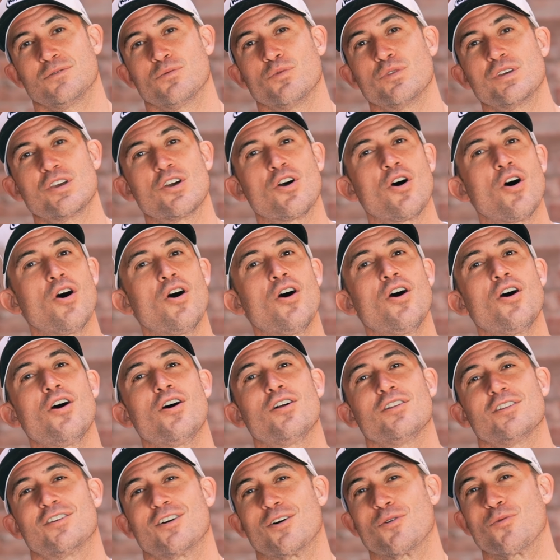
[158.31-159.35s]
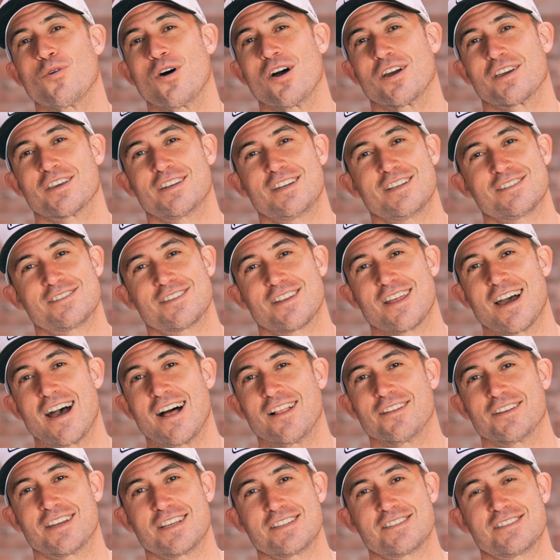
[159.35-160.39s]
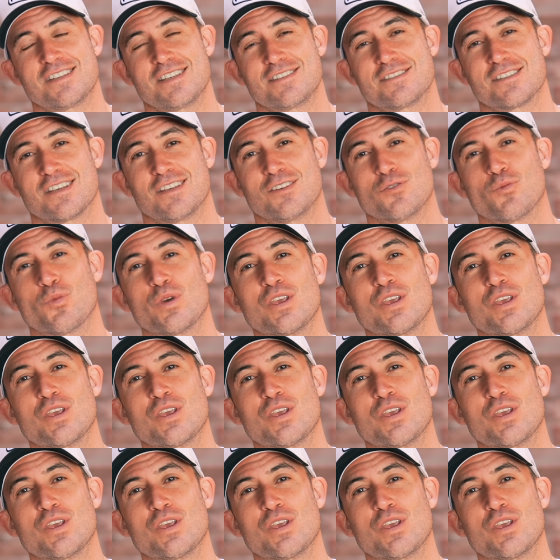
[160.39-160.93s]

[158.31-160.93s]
We all are walking into the holiday season.